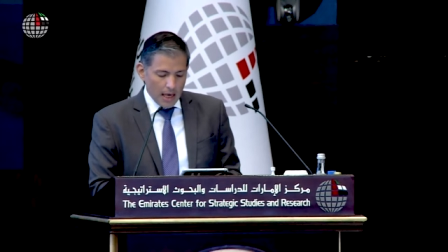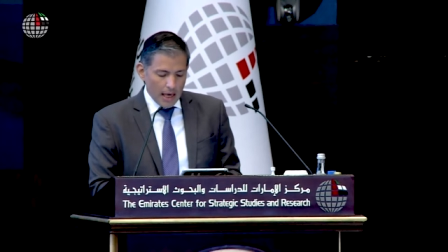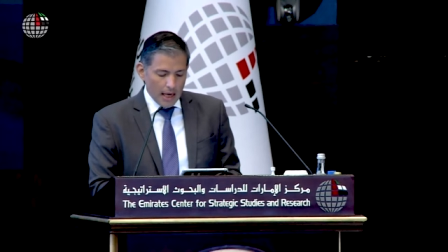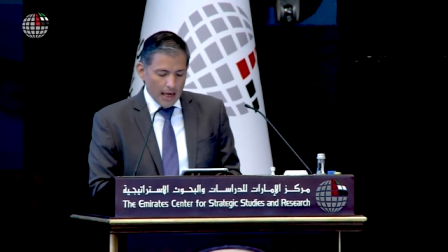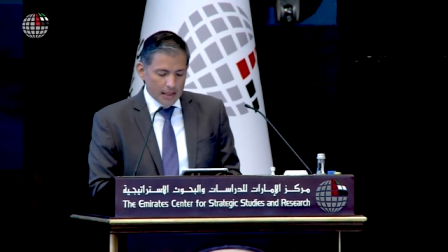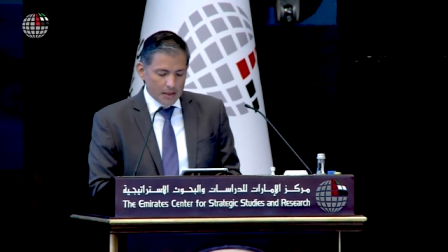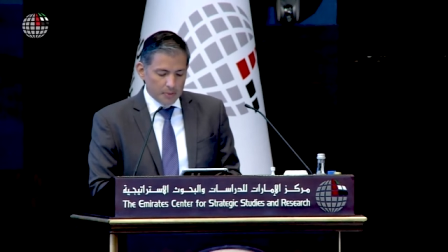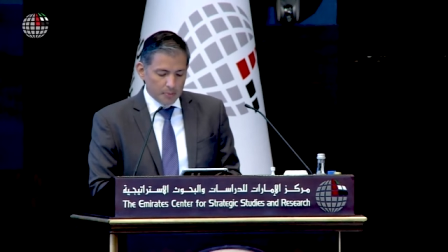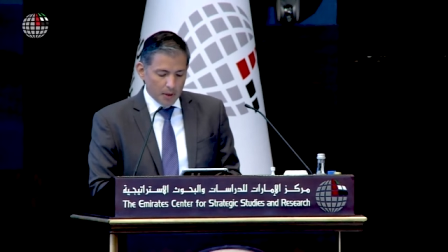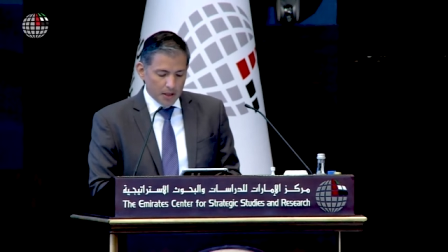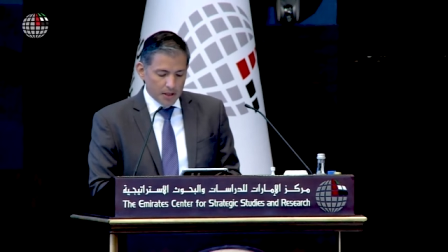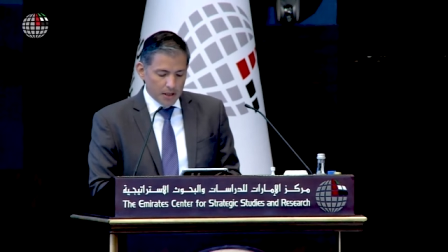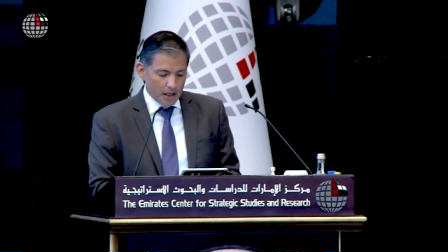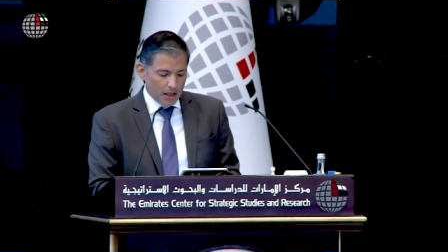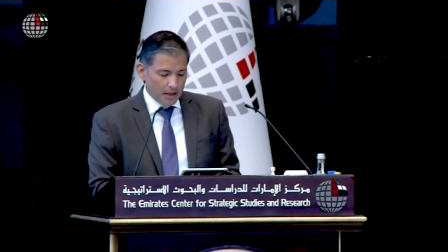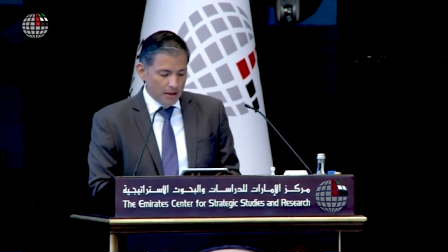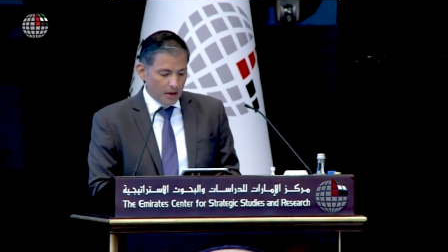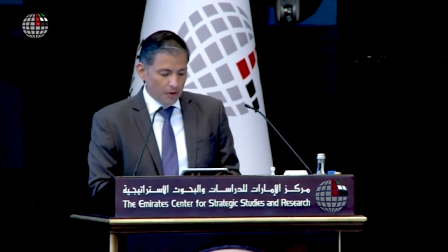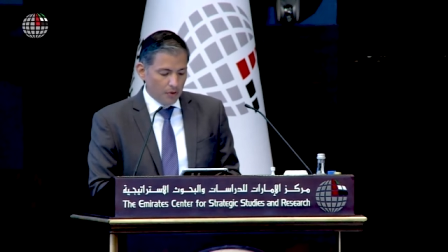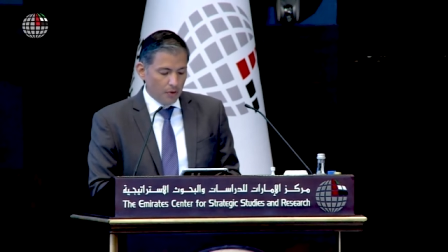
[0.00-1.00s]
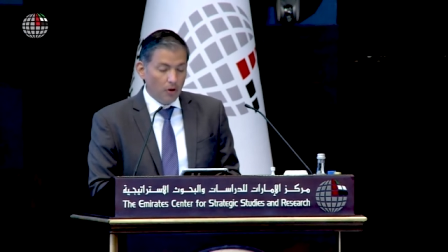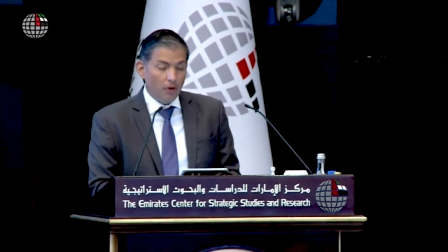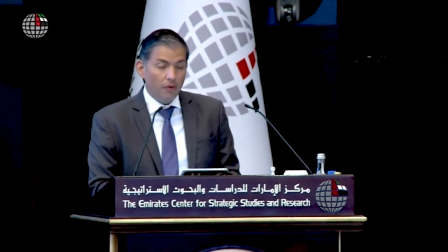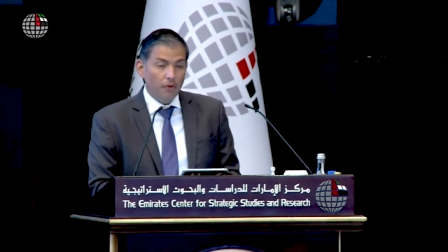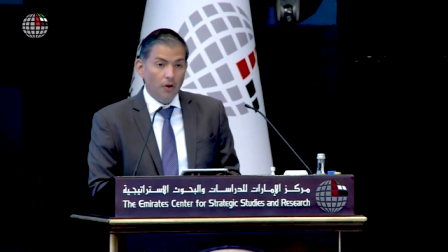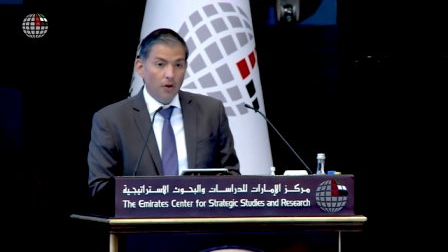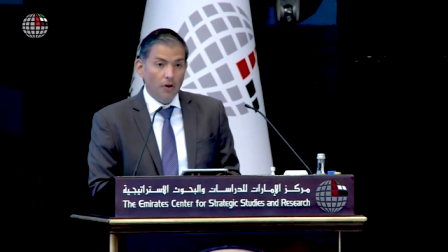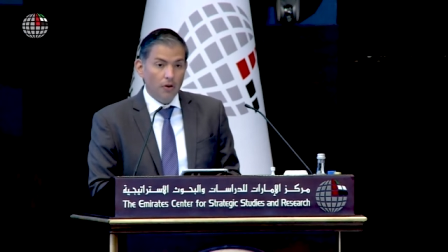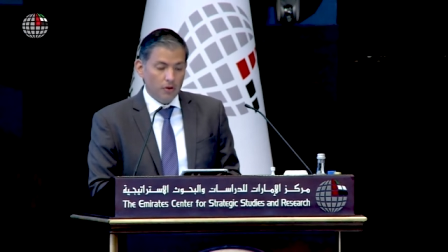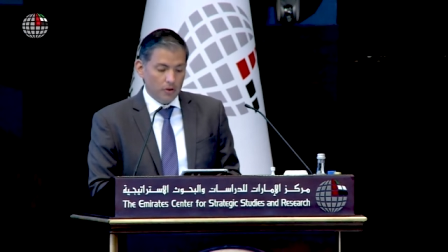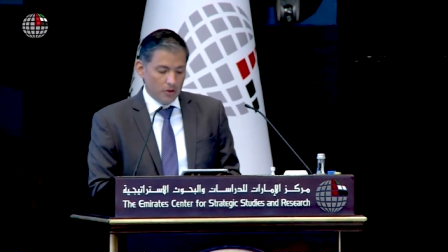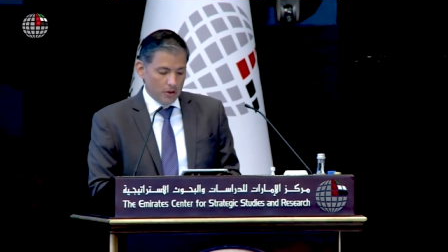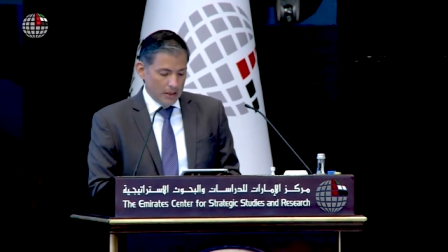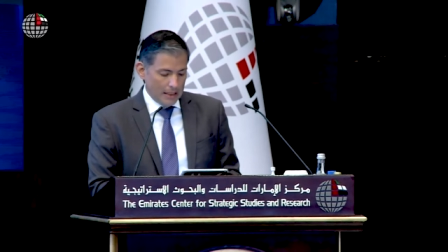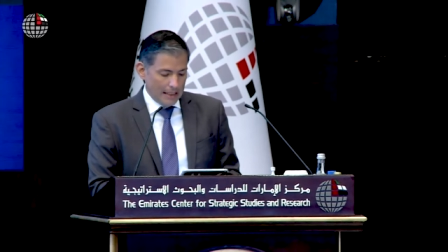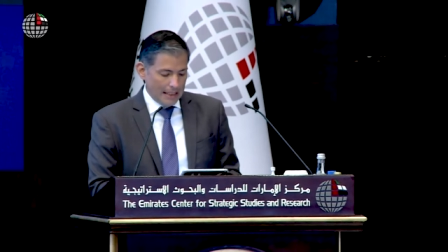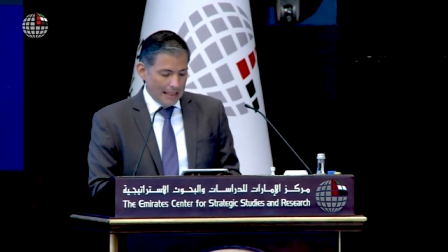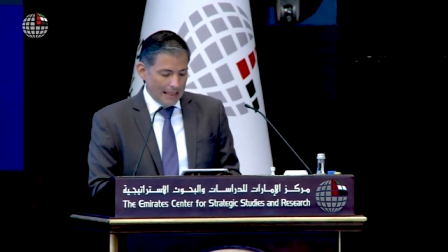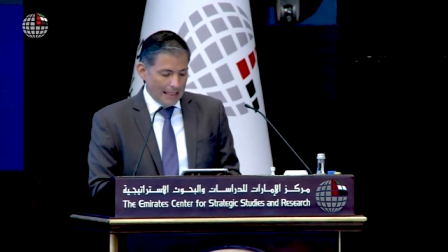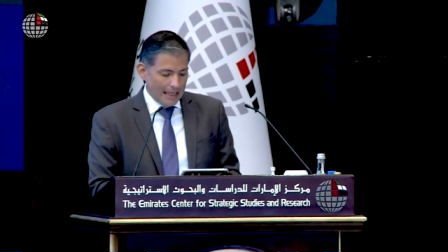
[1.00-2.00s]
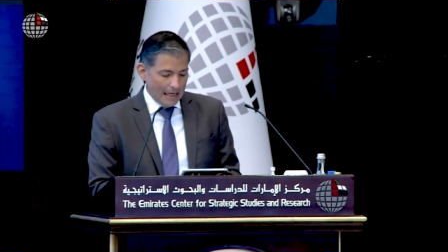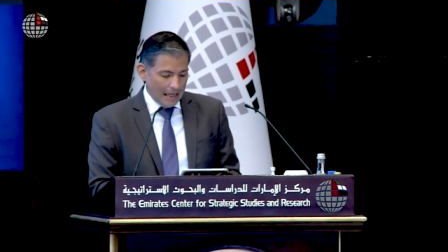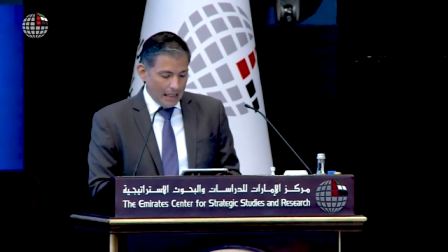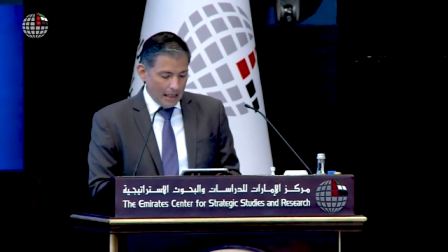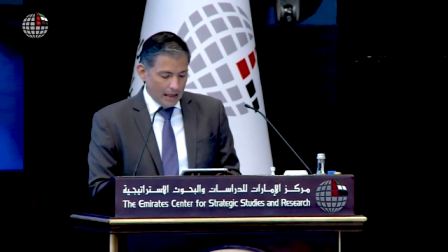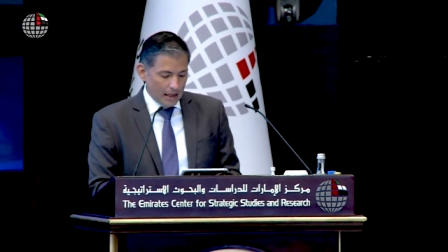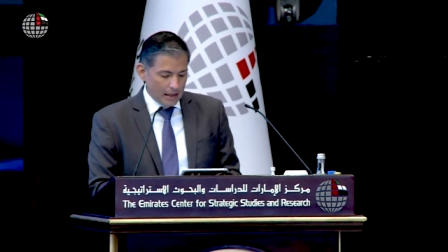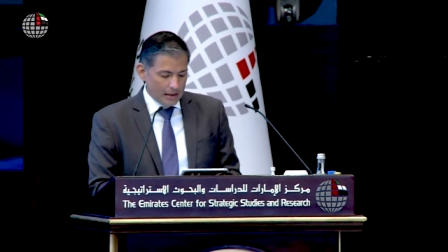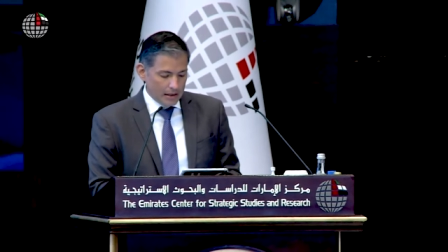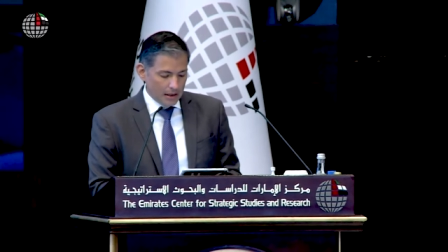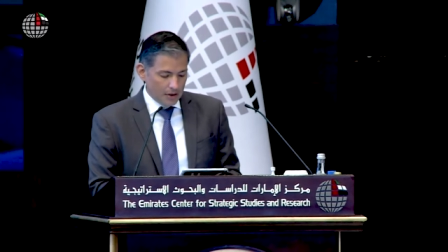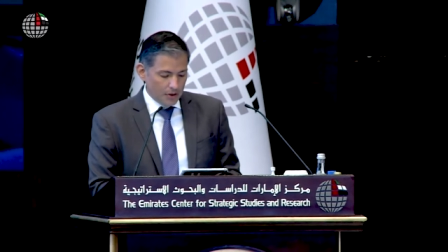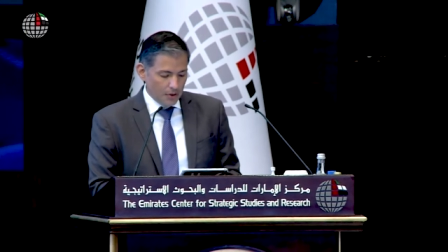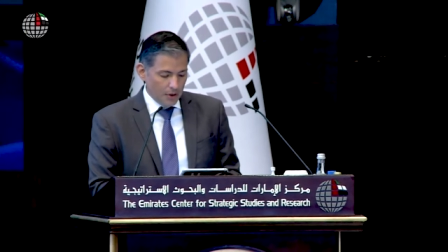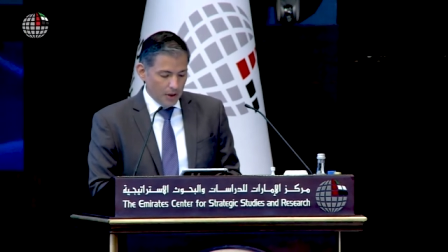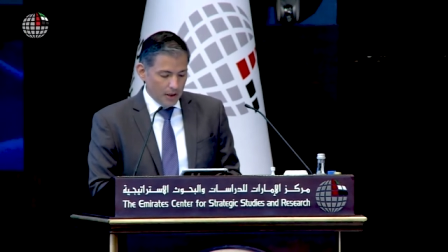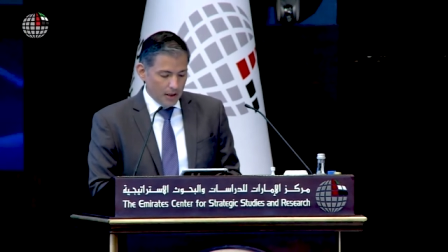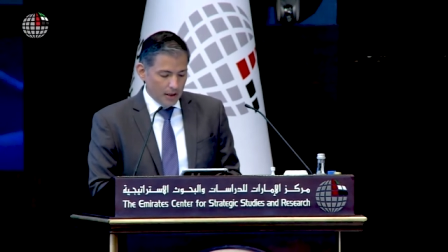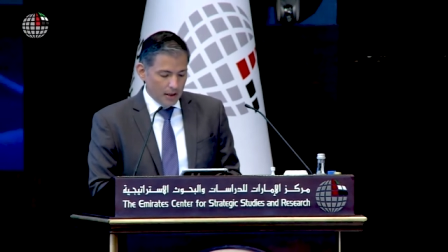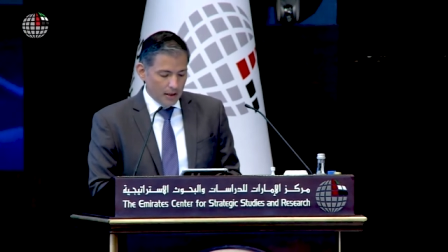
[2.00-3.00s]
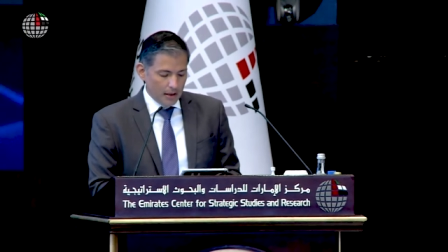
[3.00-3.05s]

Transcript: especially the rule of law the legal security,